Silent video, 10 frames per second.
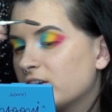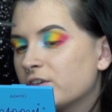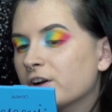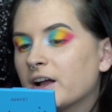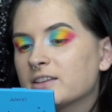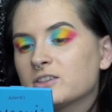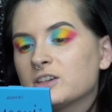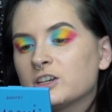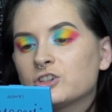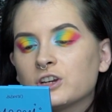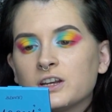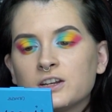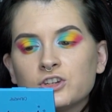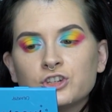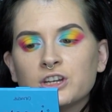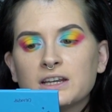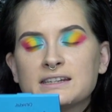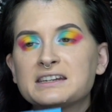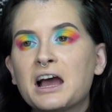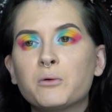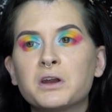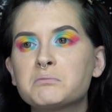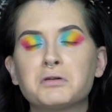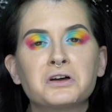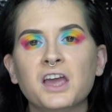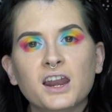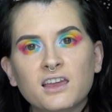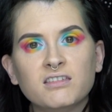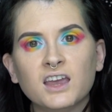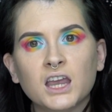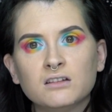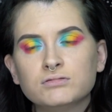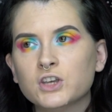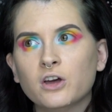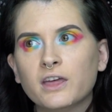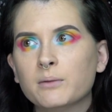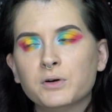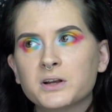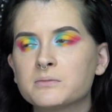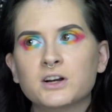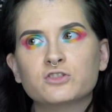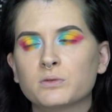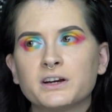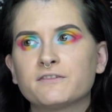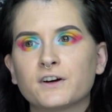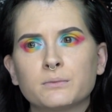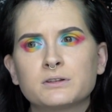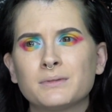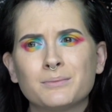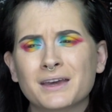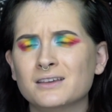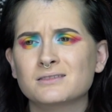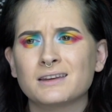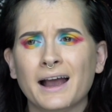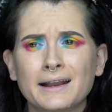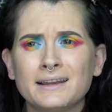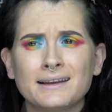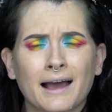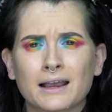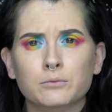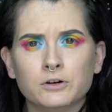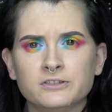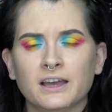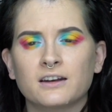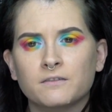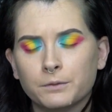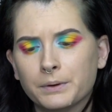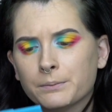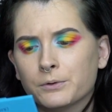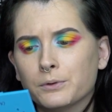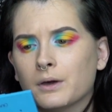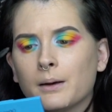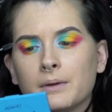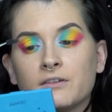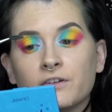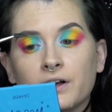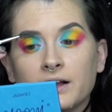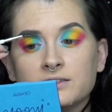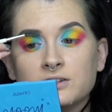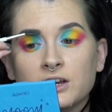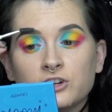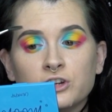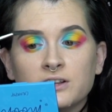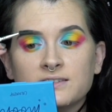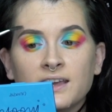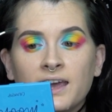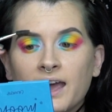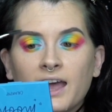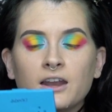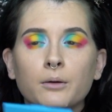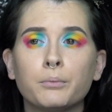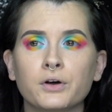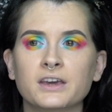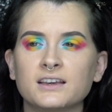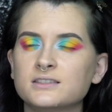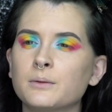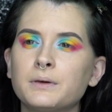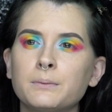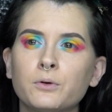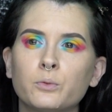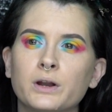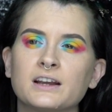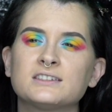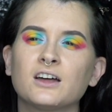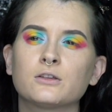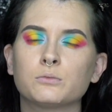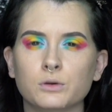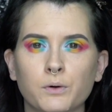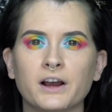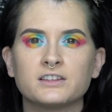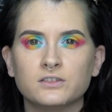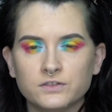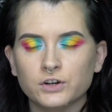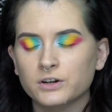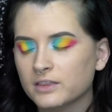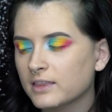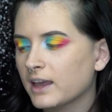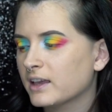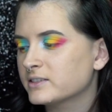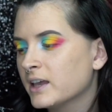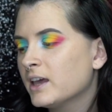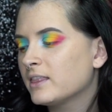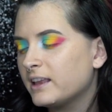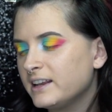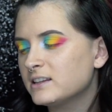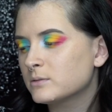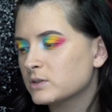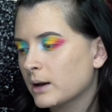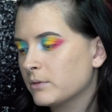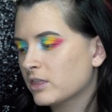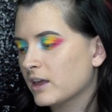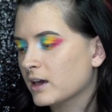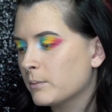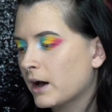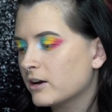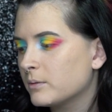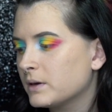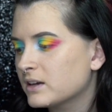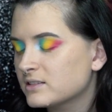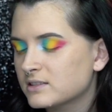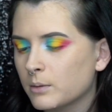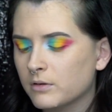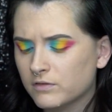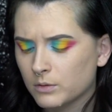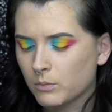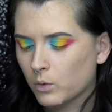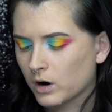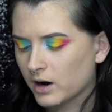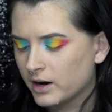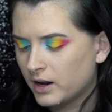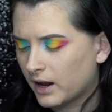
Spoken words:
end of her consultation, she did not want to book anything. So that pretty much reaffirmed to me, because 99% of the people who come in for consultations end up booking. Some people, when I tell them the price of certain things, they need some time to think about it, because some of the more